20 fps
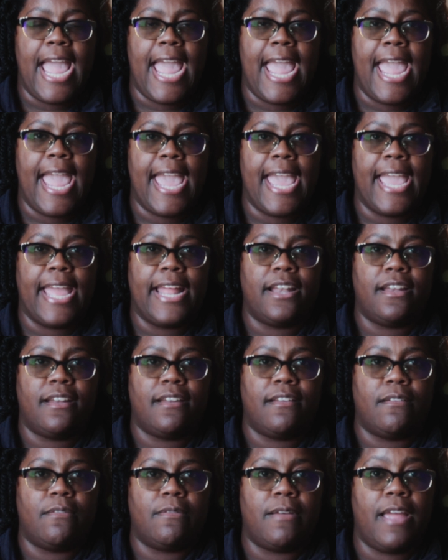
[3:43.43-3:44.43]

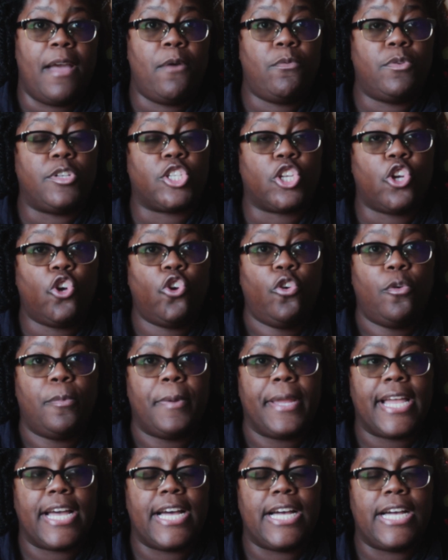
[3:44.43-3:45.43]
And it was cool
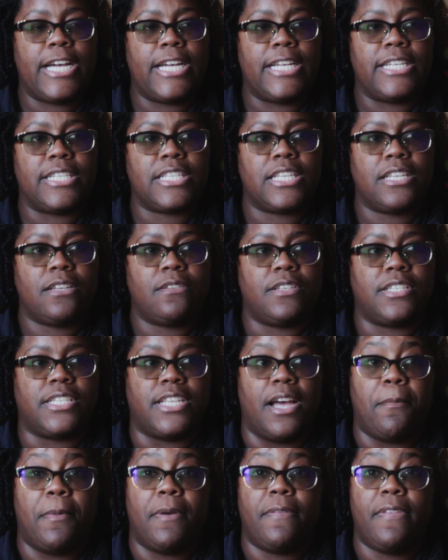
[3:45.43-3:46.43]
because
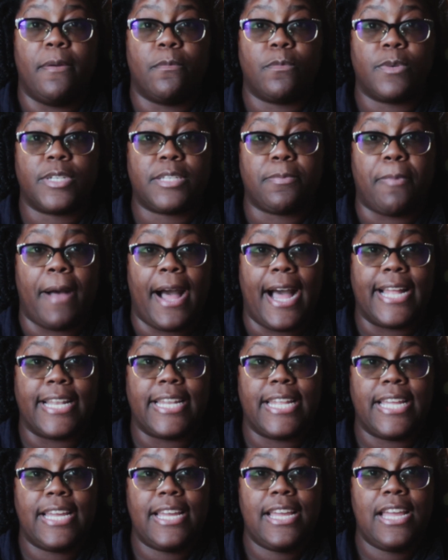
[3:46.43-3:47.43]
some of them
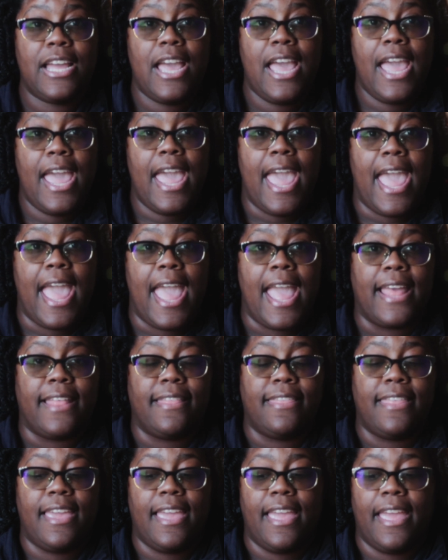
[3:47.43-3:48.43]
responded.
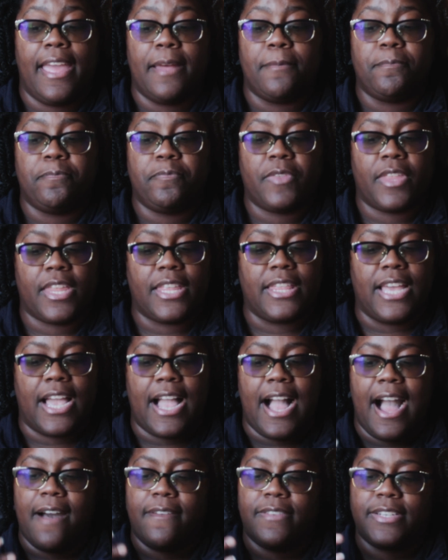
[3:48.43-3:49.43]
And then the
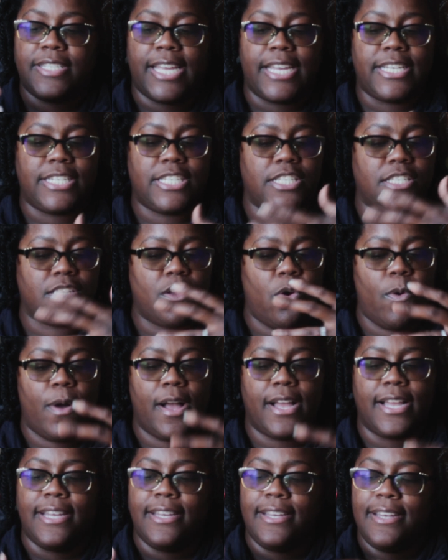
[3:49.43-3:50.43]
conversation's
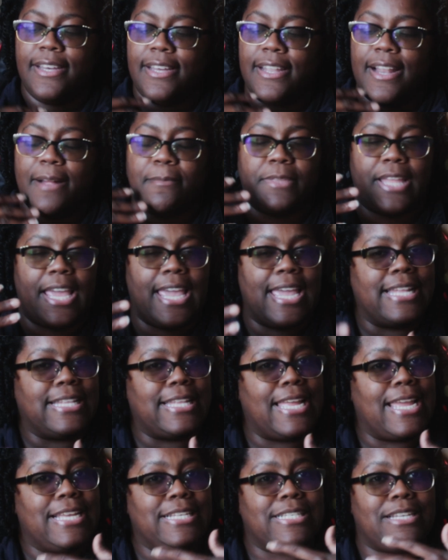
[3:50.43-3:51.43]
going good. I'm thinking
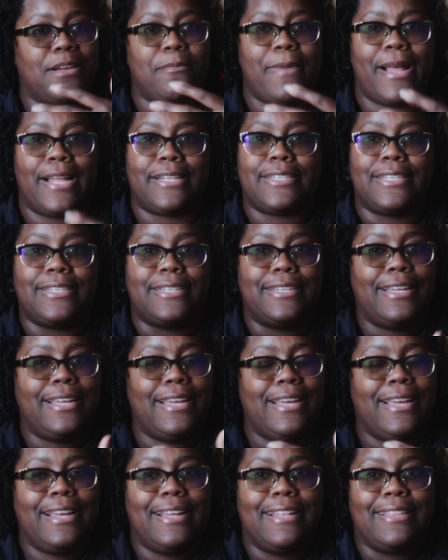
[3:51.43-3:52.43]
things are about
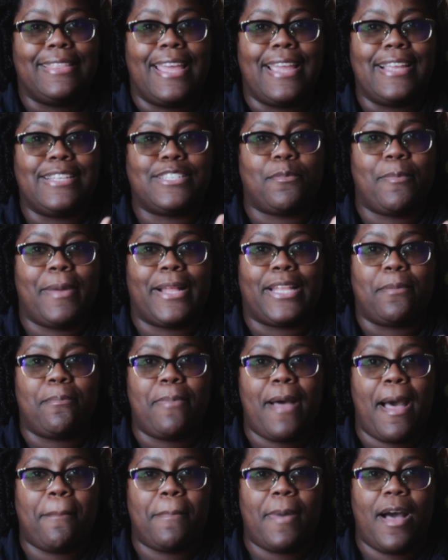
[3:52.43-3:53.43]
to
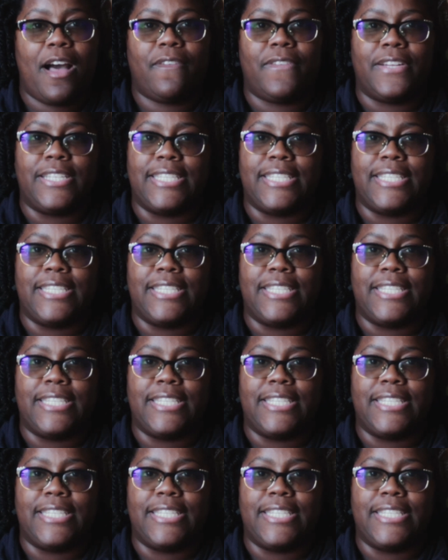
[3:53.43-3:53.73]
pop off.